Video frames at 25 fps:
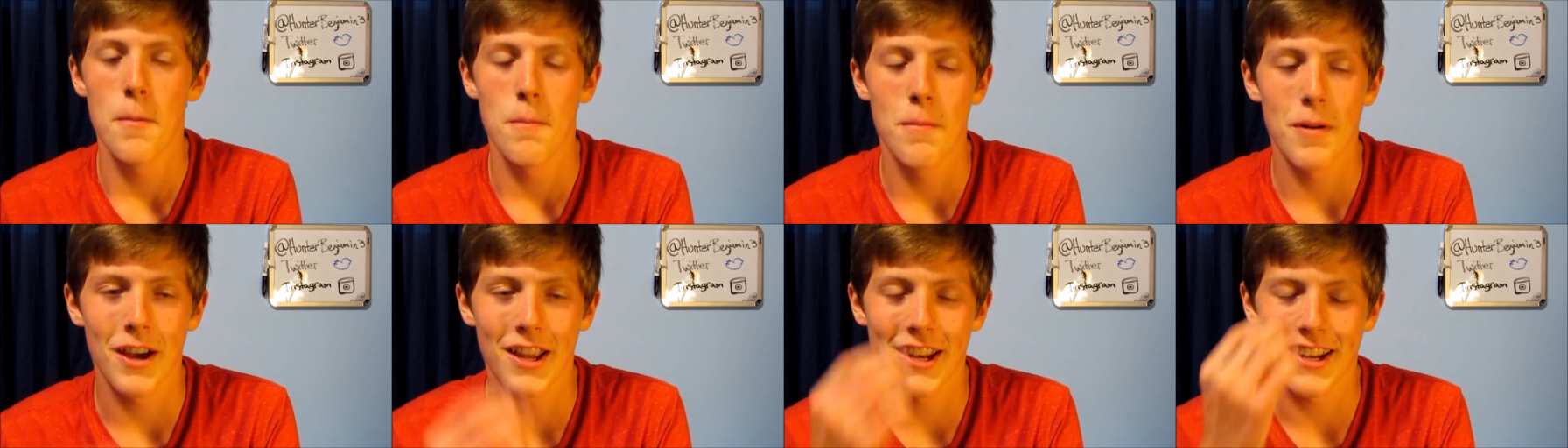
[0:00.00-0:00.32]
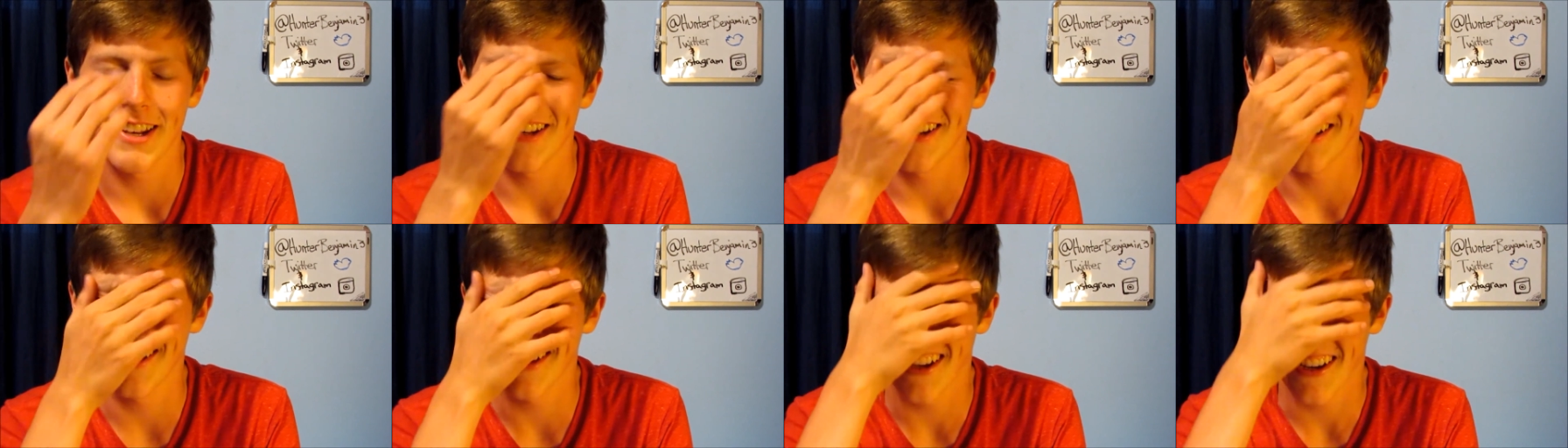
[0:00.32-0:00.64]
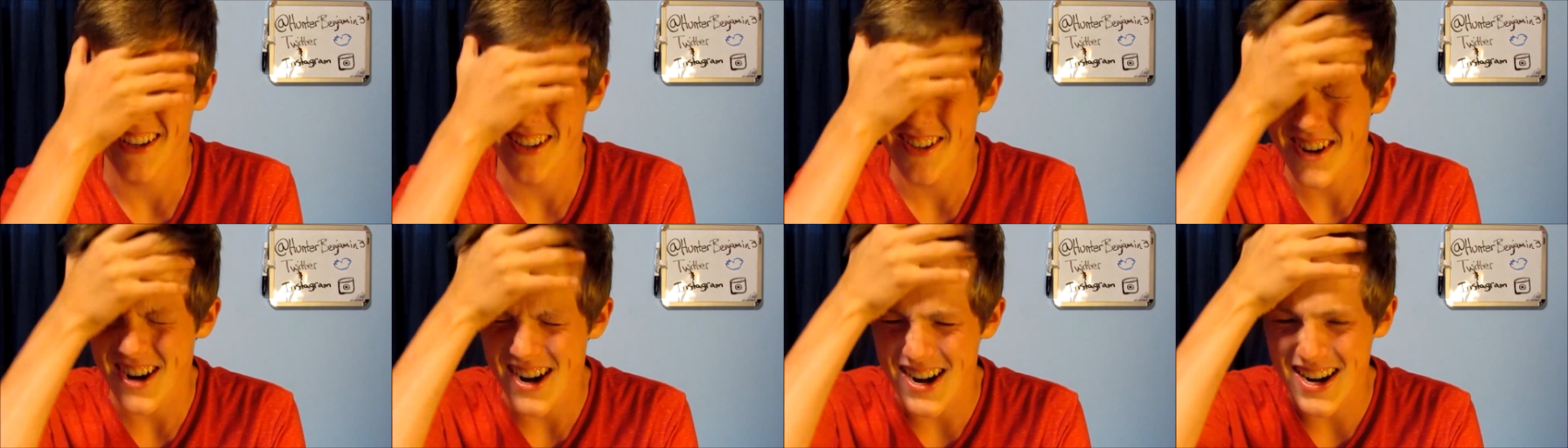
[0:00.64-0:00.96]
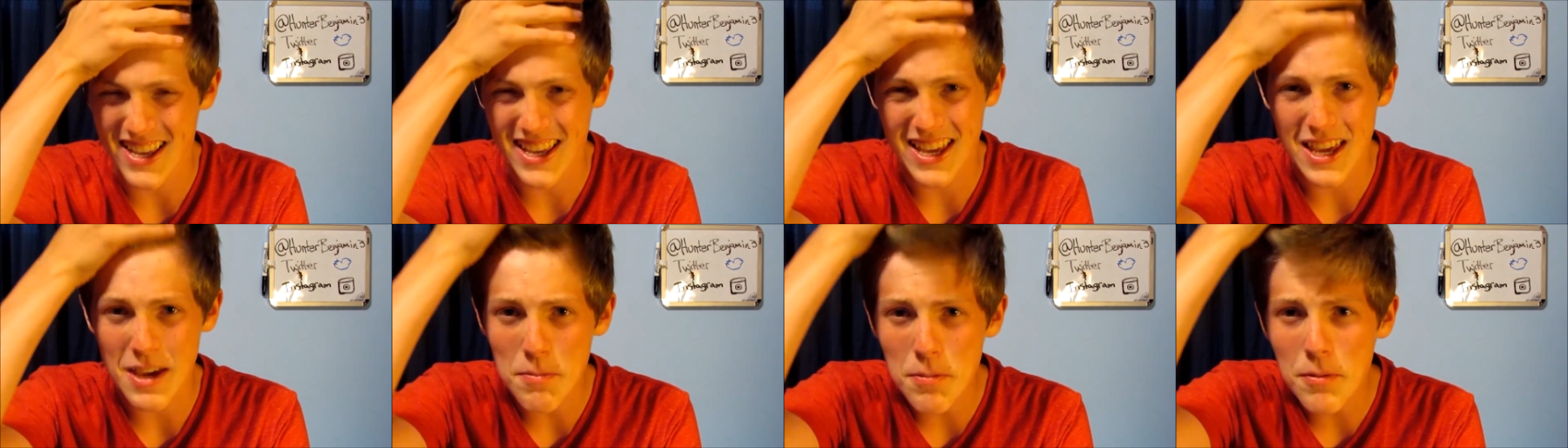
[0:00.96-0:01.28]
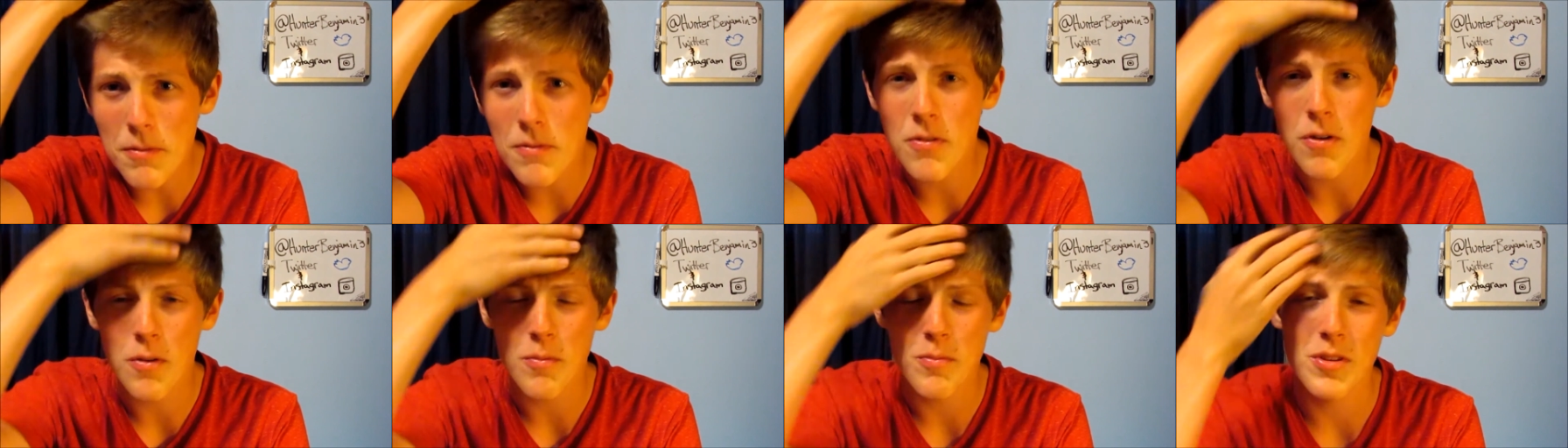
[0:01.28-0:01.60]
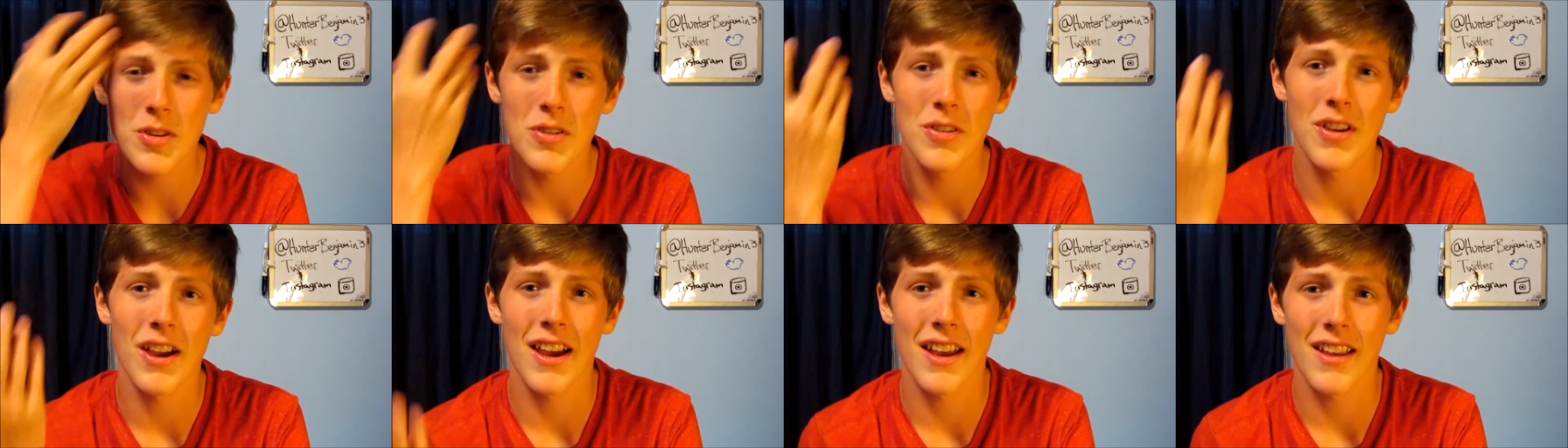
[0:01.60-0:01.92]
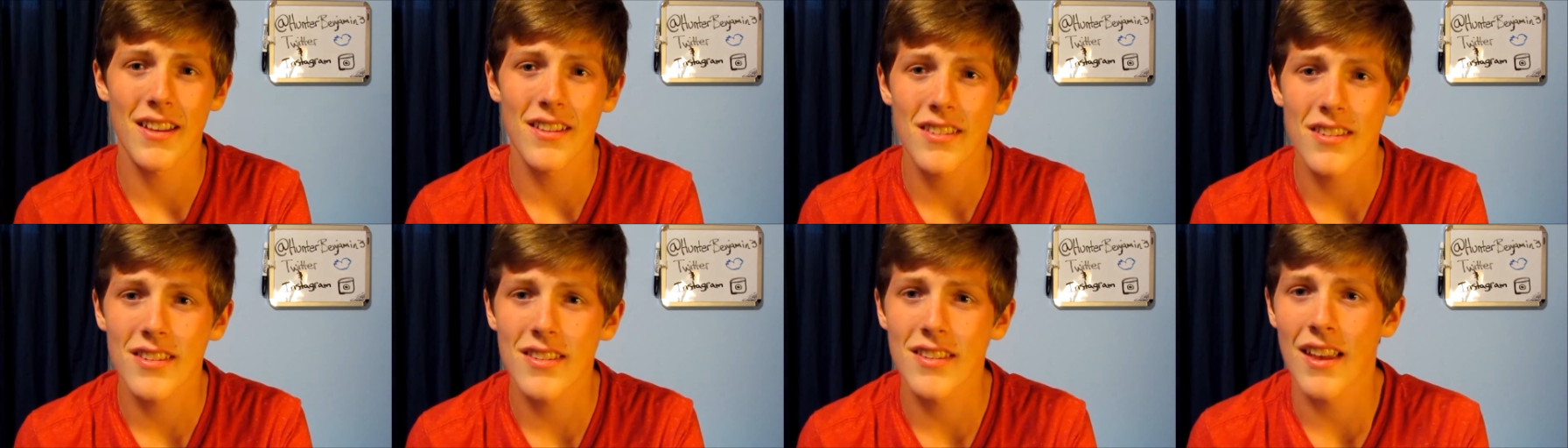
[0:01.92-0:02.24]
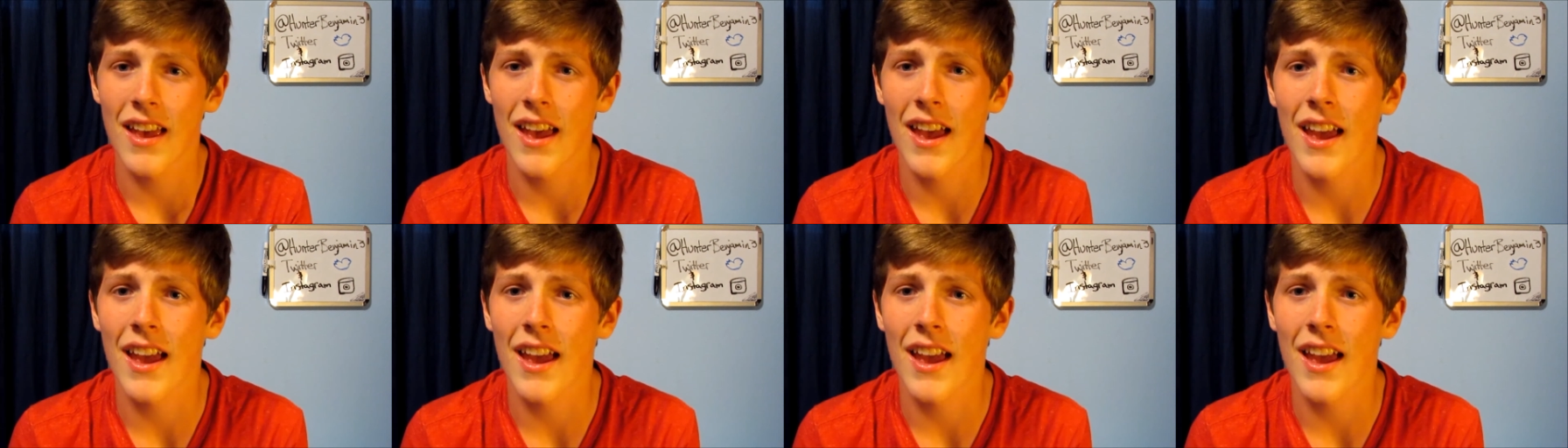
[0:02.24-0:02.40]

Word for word: but I try to keep him from you guys,